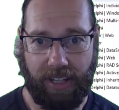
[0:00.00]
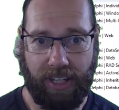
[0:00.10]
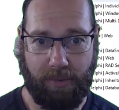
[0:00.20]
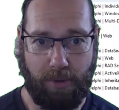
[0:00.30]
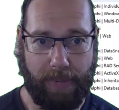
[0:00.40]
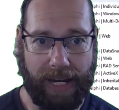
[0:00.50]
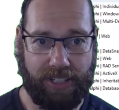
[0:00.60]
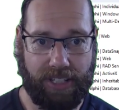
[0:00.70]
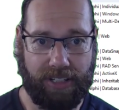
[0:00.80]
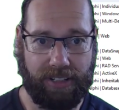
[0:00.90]
and we'll
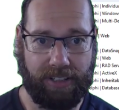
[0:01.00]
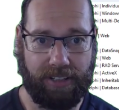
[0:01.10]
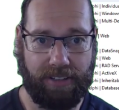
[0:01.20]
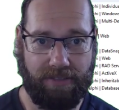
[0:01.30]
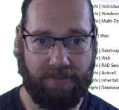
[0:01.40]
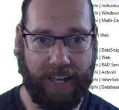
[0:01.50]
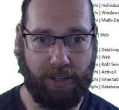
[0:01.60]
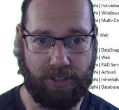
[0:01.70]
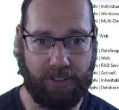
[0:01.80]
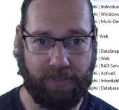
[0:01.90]
pass in
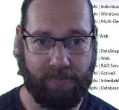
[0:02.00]
values.